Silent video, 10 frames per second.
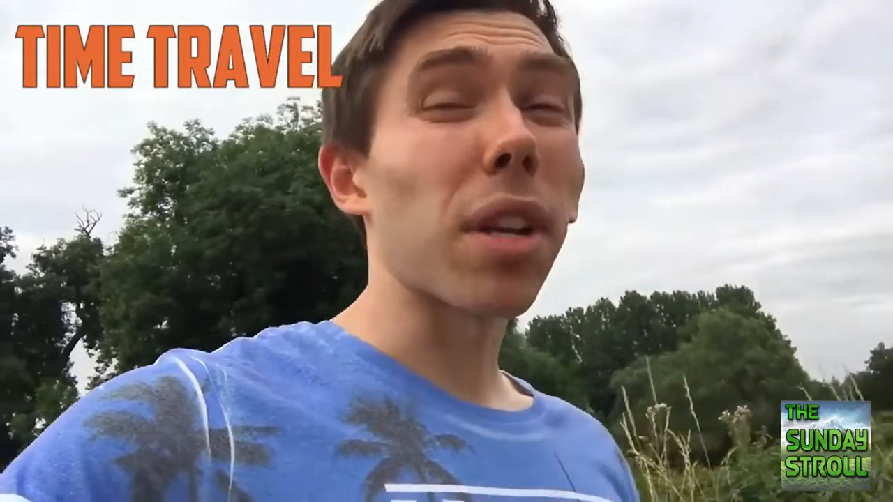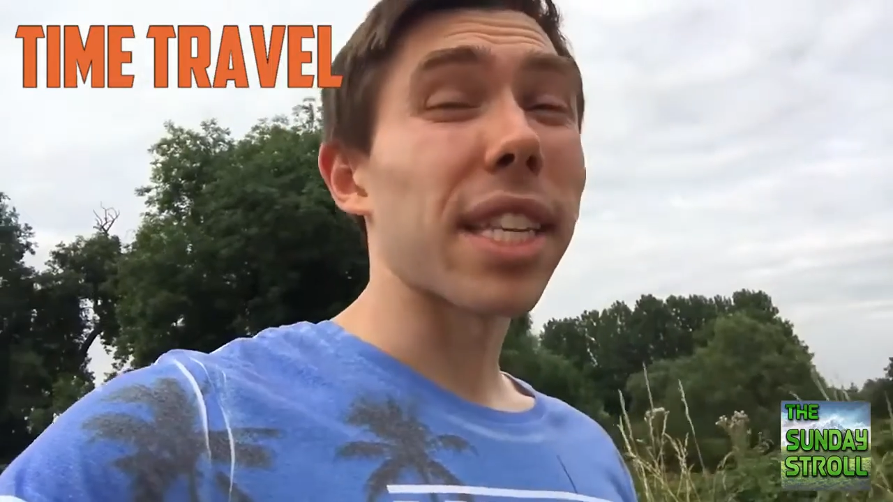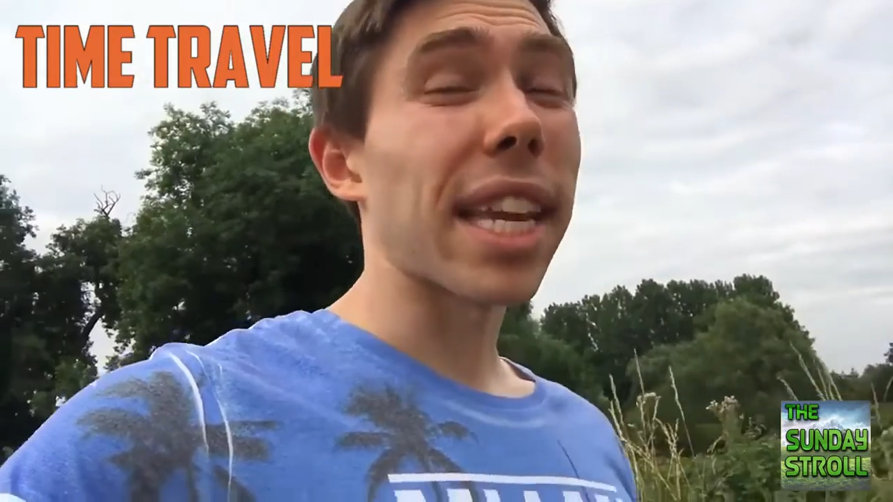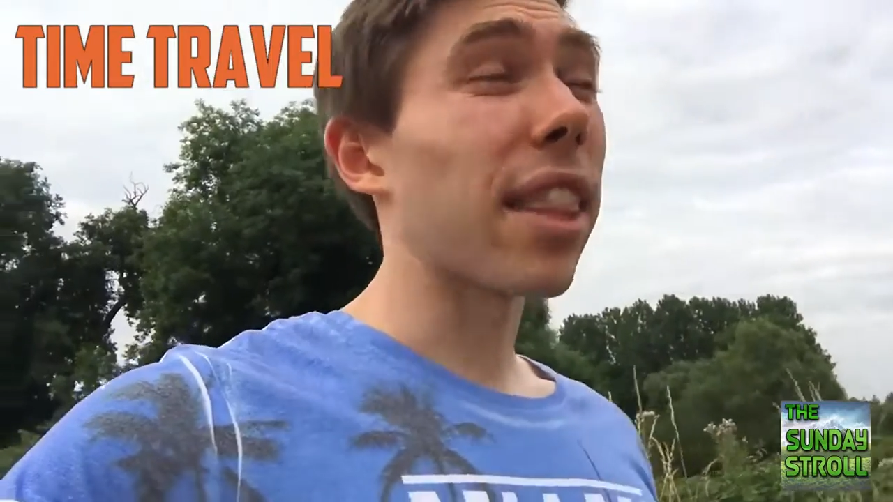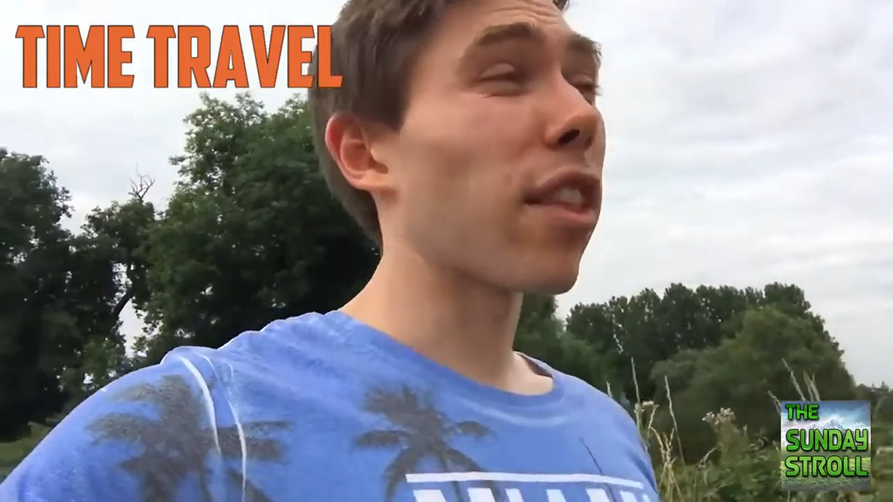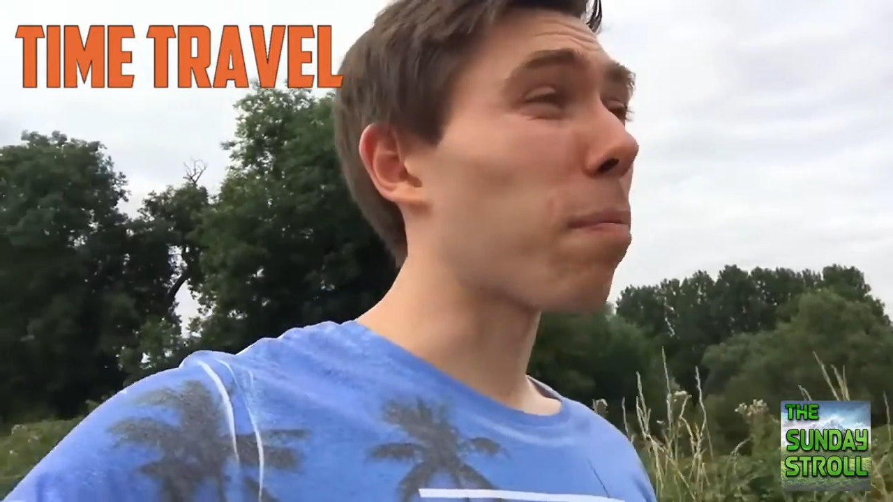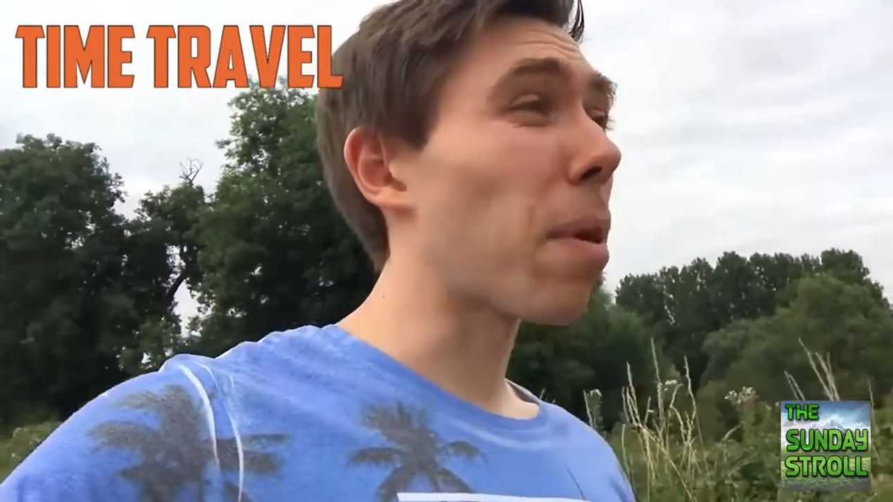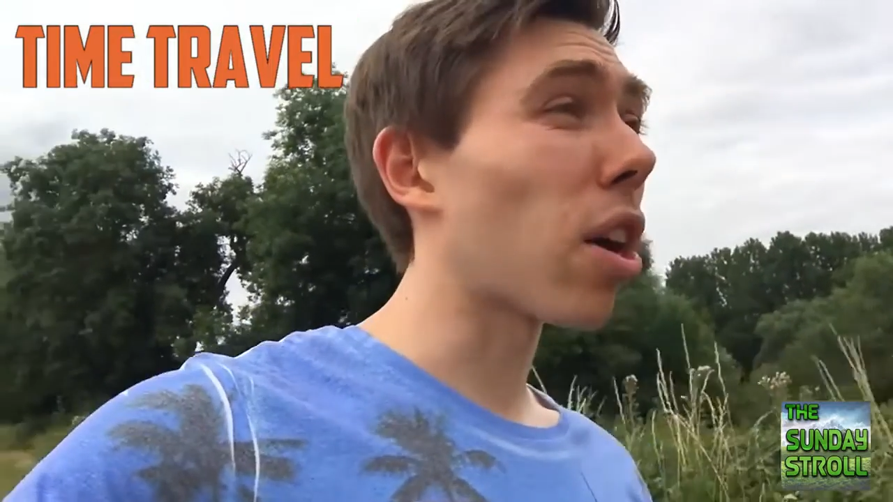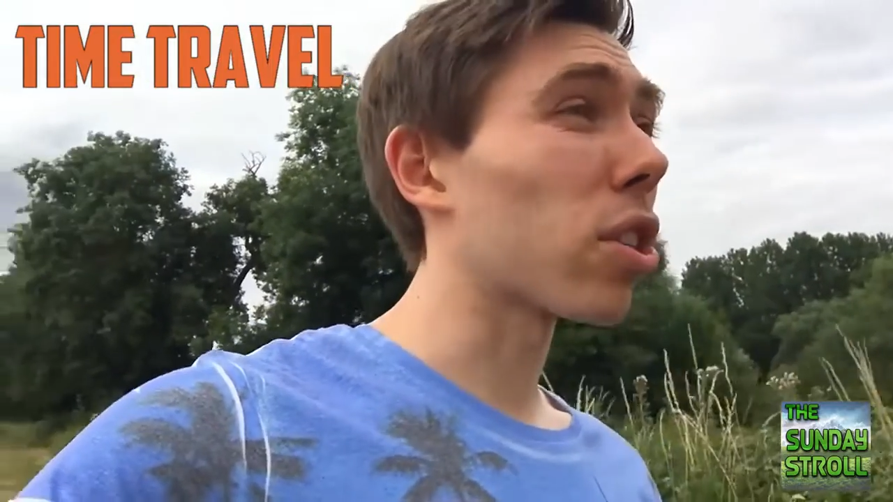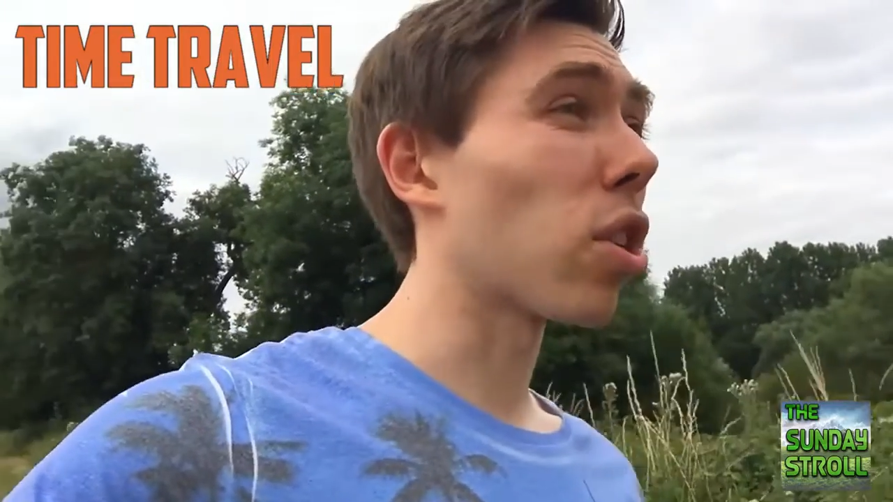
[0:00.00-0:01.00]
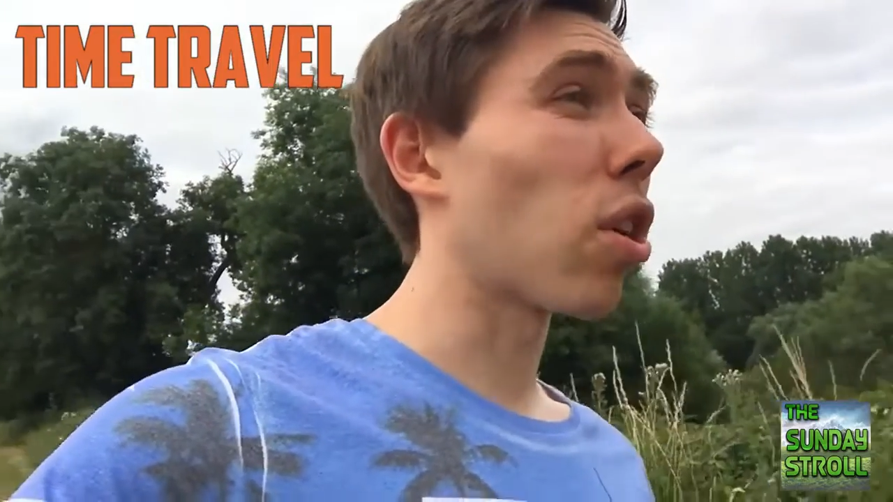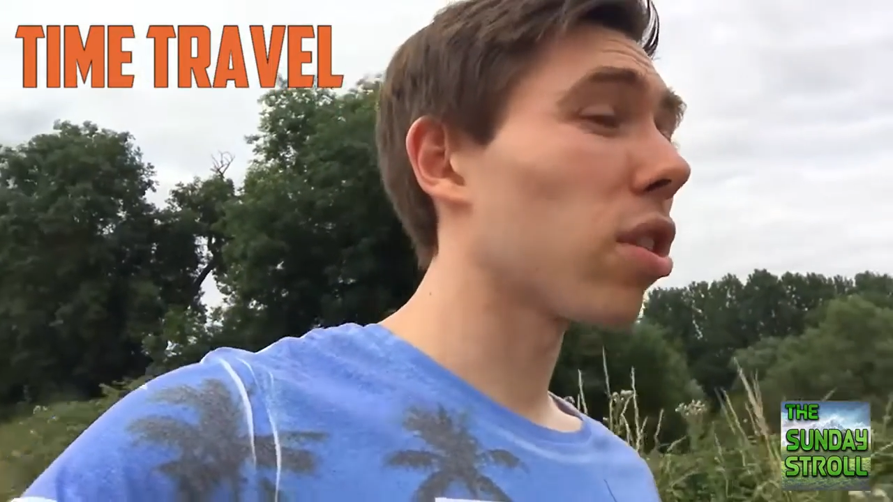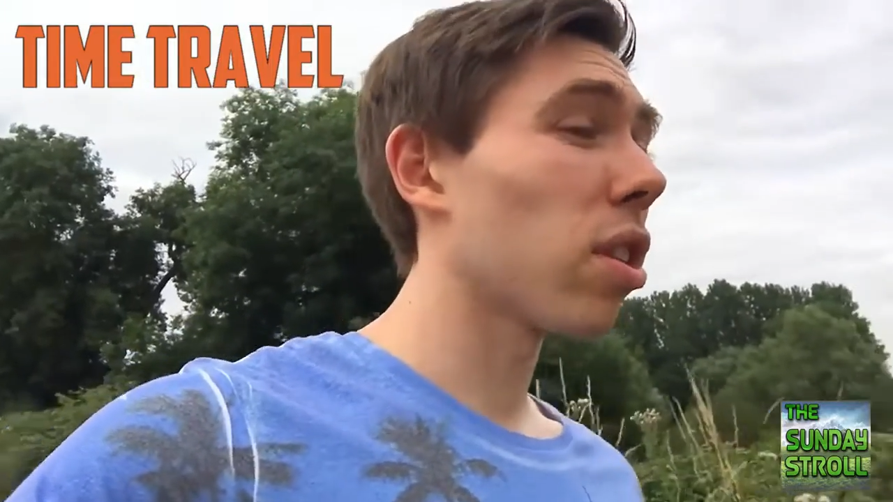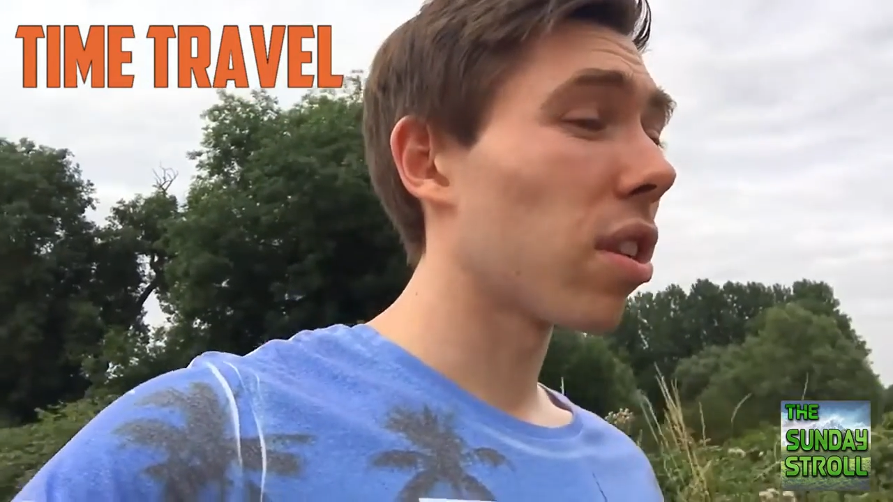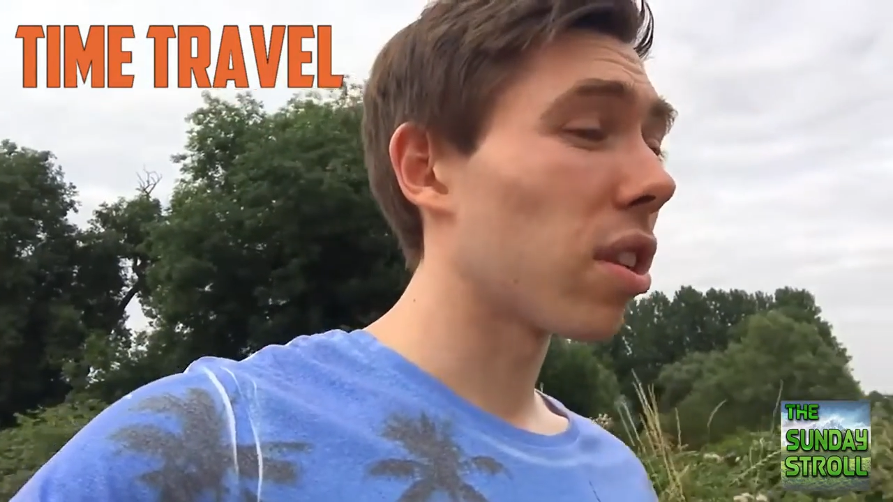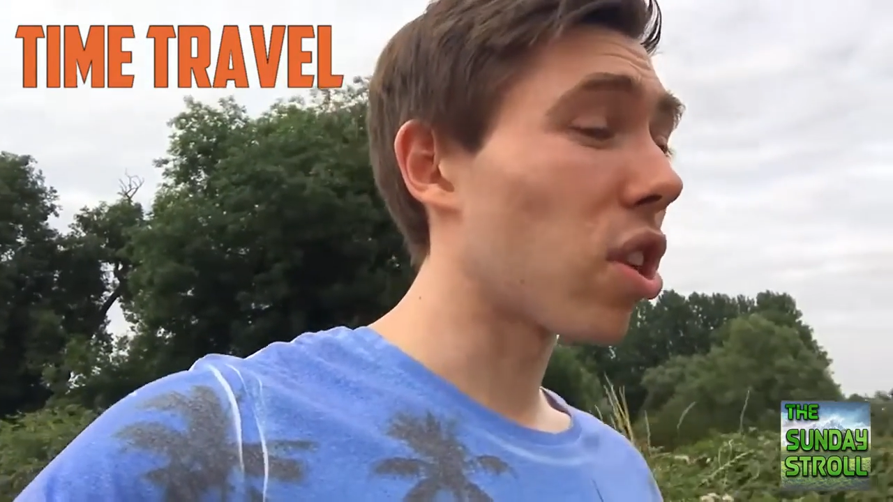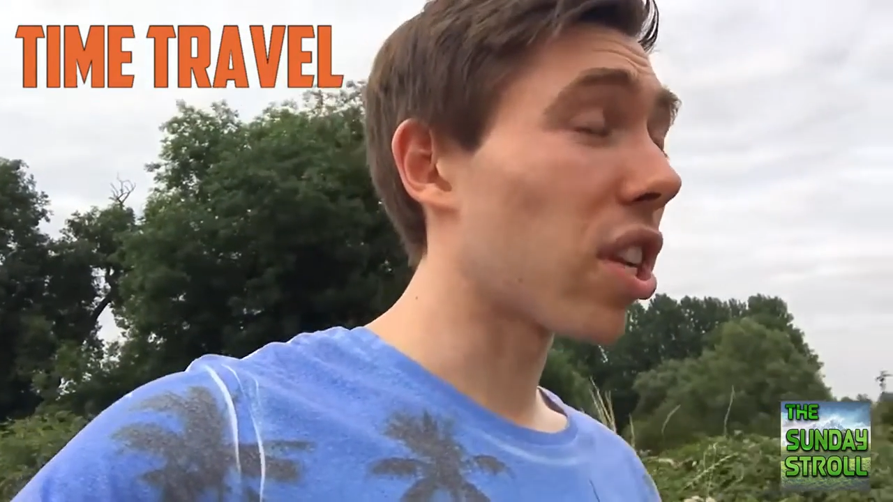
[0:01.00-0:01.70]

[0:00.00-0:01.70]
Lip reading: ones again that have passed on.